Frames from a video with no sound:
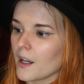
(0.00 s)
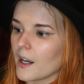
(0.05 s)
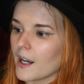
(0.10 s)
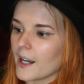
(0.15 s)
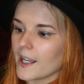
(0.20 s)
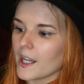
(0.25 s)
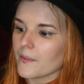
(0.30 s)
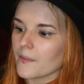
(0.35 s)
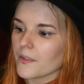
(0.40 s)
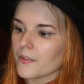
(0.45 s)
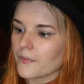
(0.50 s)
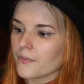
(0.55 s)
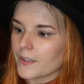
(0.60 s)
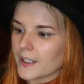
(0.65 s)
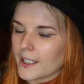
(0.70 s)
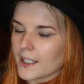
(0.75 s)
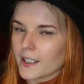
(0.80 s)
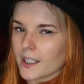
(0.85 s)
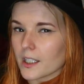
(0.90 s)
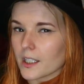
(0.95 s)
I have a
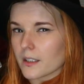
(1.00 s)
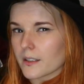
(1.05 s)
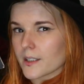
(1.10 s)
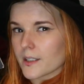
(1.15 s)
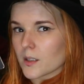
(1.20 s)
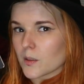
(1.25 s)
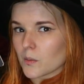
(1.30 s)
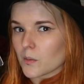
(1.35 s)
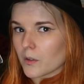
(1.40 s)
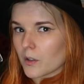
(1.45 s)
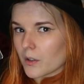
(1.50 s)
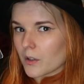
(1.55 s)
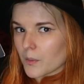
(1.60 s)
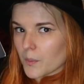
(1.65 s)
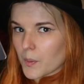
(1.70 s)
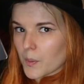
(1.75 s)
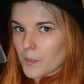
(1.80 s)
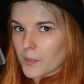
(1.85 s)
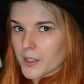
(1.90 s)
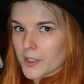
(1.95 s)
feeling that this is one that
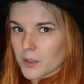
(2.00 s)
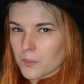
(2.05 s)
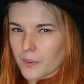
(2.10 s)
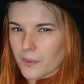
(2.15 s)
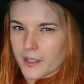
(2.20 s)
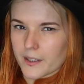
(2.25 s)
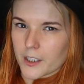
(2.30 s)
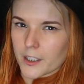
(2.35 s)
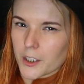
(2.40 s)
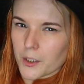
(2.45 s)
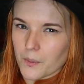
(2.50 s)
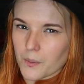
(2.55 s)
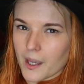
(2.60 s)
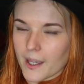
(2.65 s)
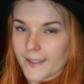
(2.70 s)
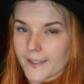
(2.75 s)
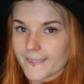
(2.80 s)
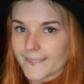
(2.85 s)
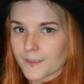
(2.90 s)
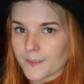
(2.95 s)
was published in the
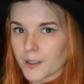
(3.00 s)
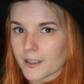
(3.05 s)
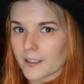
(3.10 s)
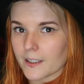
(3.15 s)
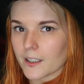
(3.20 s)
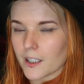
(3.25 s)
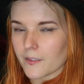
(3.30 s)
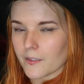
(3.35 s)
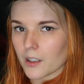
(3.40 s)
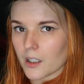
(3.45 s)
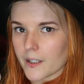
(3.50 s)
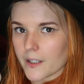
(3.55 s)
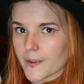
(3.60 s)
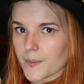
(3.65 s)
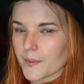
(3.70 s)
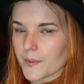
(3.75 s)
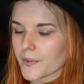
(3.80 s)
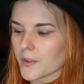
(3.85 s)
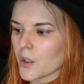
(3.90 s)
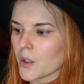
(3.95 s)
US, because I'd never heard of
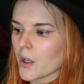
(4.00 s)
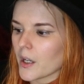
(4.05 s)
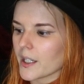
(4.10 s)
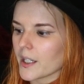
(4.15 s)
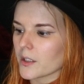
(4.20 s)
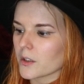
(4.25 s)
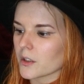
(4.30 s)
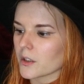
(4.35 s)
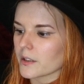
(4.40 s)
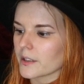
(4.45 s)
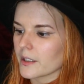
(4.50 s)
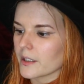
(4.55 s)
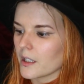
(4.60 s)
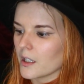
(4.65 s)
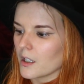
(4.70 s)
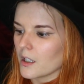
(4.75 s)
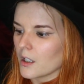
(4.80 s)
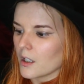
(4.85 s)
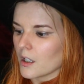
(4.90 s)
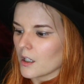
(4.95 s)
it before, and it just
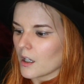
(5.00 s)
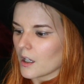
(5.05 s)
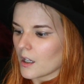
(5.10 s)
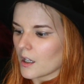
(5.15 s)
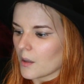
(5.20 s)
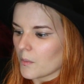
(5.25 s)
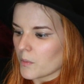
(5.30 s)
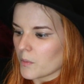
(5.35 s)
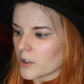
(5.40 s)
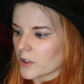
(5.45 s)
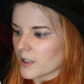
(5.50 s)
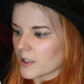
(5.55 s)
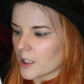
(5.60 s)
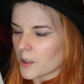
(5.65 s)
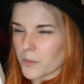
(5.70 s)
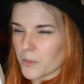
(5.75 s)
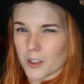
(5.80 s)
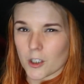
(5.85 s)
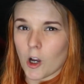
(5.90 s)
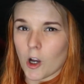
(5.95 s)
we just
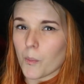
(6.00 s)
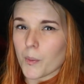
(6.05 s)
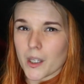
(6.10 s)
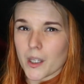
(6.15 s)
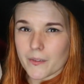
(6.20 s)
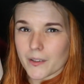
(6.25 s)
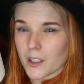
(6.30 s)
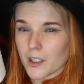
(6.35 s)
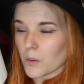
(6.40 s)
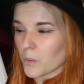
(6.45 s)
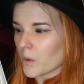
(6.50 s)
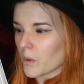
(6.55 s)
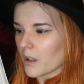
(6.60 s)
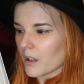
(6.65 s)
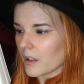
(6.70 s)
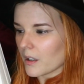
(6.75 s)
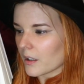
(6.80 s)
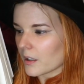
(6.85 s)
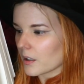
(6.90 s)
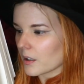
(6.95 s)
ended up with a copy of it at
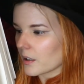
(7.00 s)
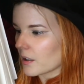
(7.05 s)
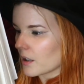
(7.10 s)
work.